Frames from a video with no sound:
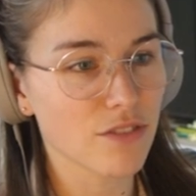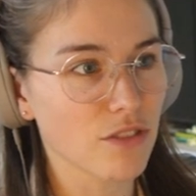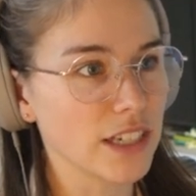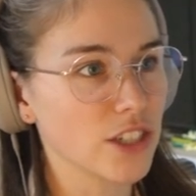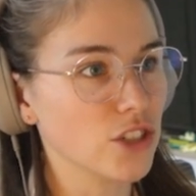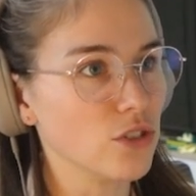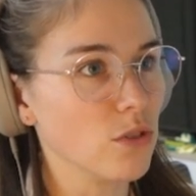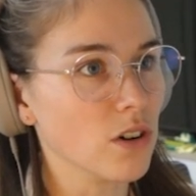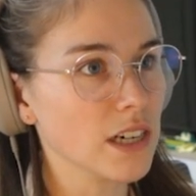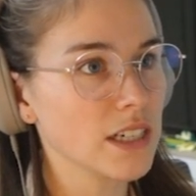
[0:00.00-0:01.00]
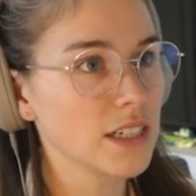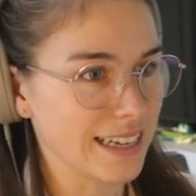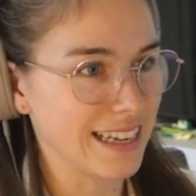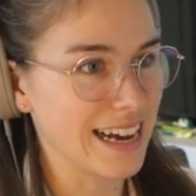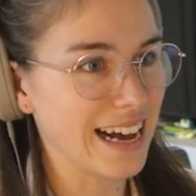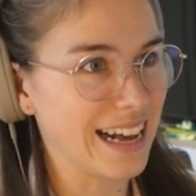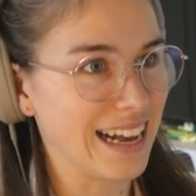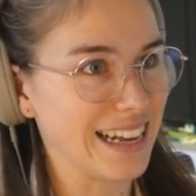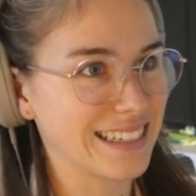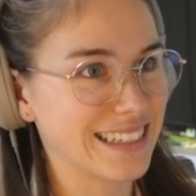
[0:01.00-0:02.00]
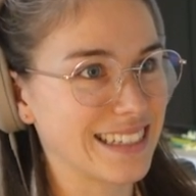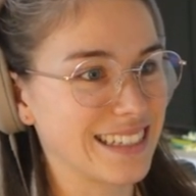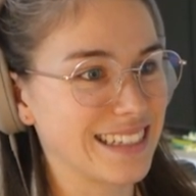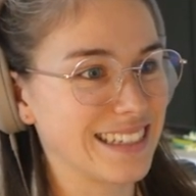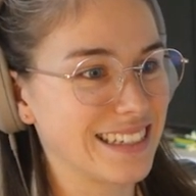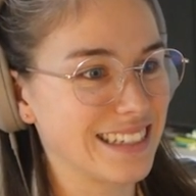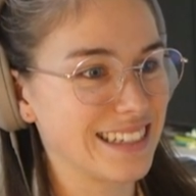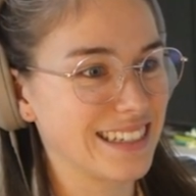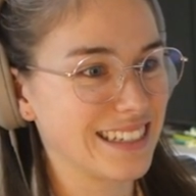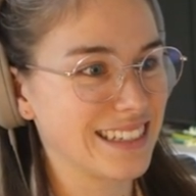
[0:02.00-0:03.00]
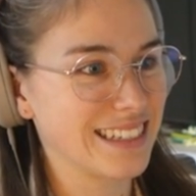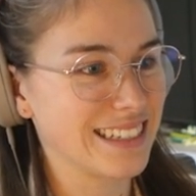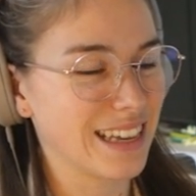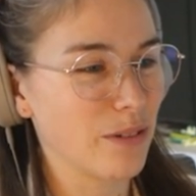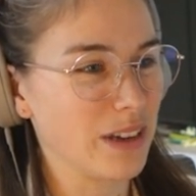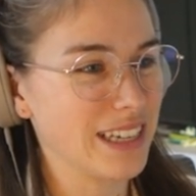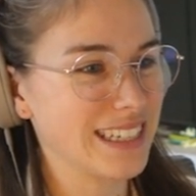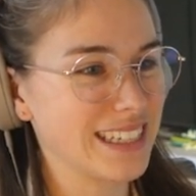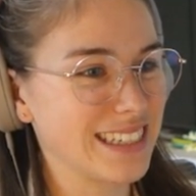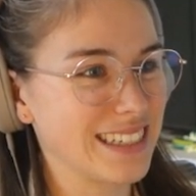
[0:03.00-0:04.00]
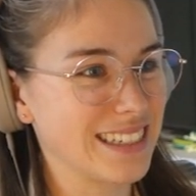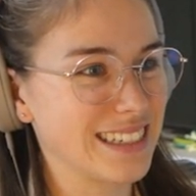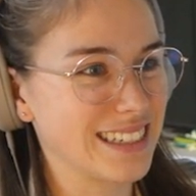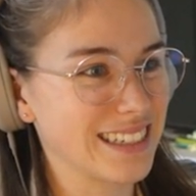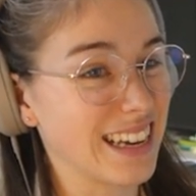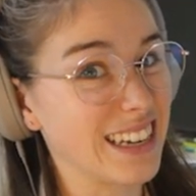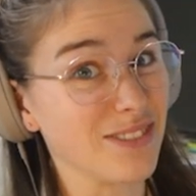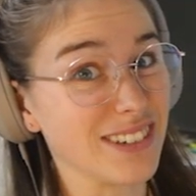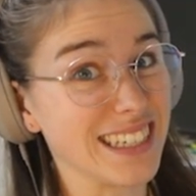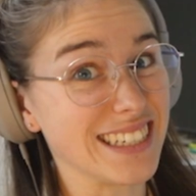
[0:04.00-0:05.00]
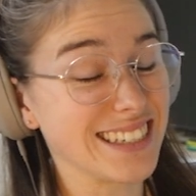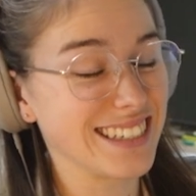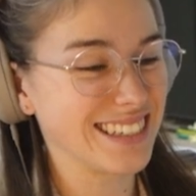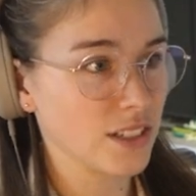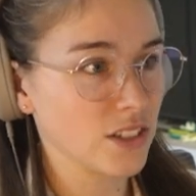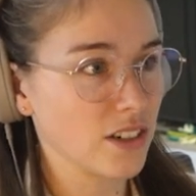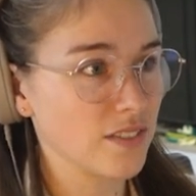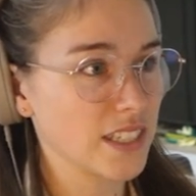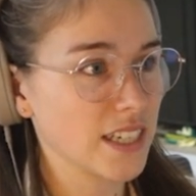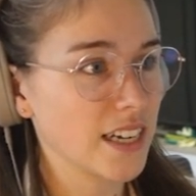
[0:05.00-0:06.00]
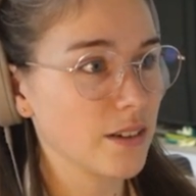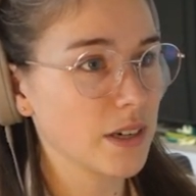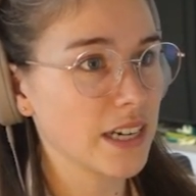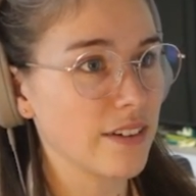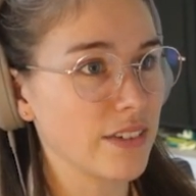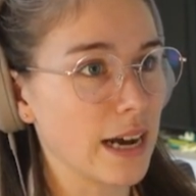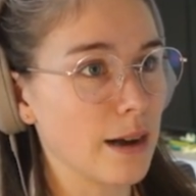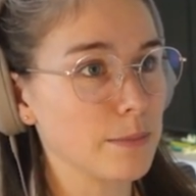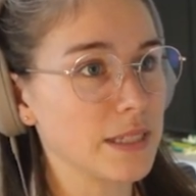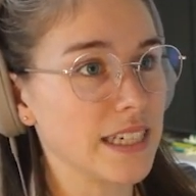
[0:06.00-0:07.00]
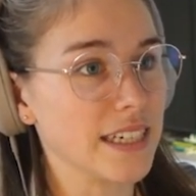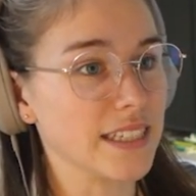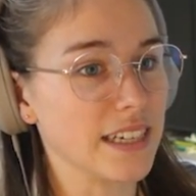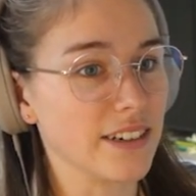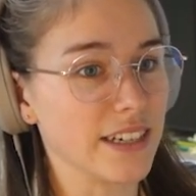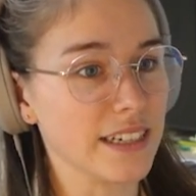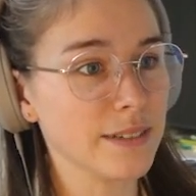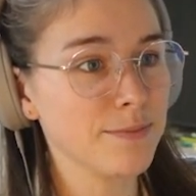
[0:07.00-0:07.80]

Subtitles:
front door. Yes. Is that weird? It's kind of weird. So I've decided we're gonna have an upstairs area,